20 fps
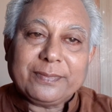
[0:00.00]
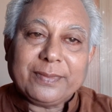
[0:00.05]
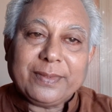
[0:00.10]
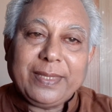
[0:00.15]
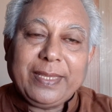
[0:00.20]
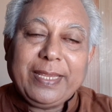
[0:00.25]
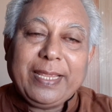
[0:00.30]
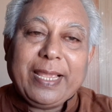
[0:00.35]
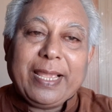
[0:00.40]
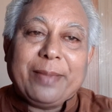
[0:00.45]

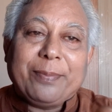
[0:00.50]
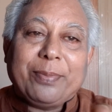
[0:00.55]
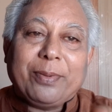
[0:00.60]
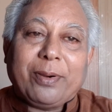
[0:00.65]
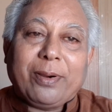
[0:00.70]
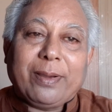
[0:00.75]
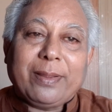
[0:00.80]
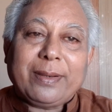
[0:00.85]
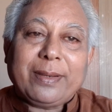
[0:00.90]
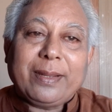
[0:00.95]
A
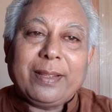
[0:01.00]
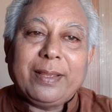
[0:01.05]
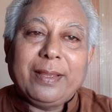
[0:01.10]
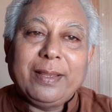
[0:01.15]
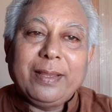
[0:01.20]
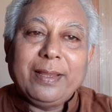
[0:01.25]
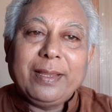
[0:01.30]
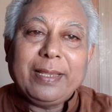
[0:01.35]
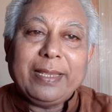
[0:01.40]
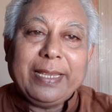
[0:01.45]
bar
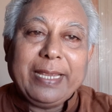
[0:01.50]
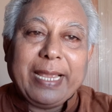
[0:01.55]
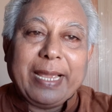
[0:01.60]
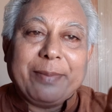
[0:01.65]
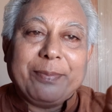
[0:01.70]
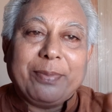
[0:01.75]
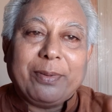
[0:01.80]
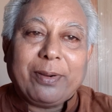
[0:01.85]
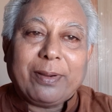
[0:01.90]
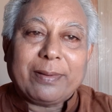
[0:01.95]

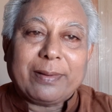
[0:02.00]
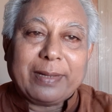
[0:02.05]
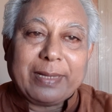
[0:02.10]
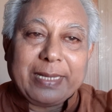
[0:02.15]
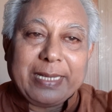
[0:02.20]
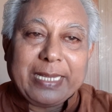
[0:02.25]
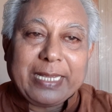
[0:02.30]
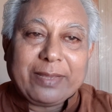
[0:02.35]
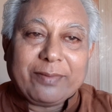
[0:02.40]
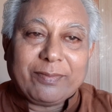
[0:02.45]

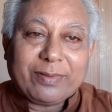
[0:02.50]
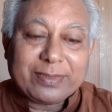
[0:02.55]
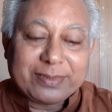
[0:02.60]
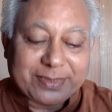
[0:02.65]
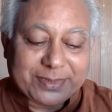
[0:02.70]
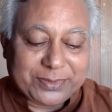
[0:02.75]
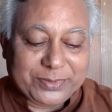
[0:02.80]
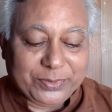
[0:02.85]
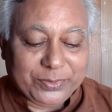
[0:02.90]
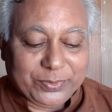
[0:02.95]
equals
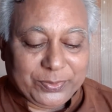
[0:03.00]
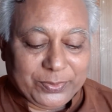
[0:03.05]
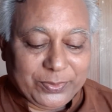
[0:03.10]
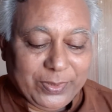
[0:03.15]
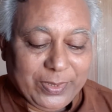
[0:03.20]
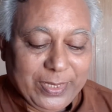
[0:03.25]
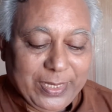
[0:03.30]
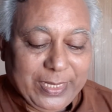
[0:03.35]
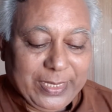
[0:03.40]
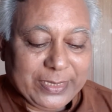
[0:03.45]
to,
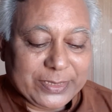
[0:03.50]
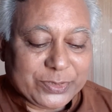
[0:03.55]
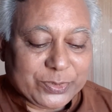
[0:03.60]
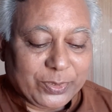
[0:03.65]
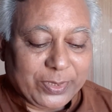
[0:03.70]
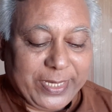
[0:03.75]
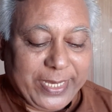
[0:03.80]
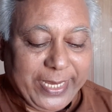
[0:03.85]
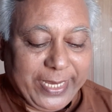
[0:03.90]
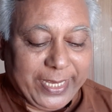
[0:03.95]
so
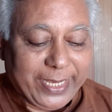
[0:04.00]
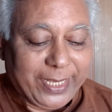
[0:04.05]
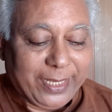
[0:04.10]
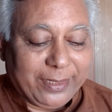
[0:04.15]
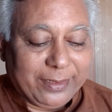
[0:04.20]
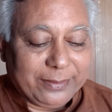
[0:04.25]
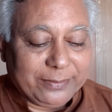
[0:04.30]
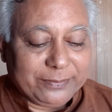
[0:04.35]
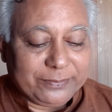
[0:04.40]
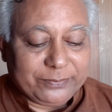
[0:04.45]
here